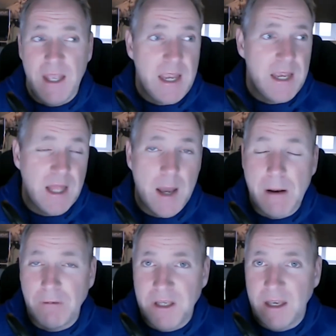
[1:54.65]
in
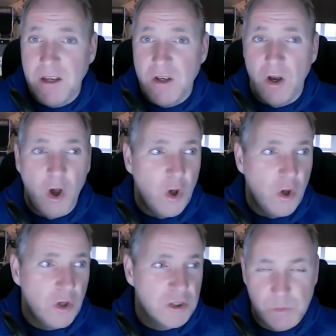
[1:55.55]
America
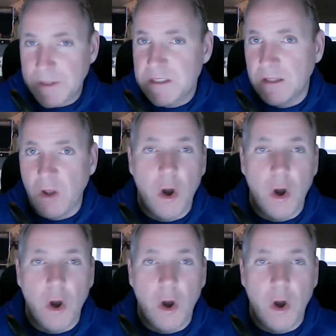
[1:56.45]
or Switzerland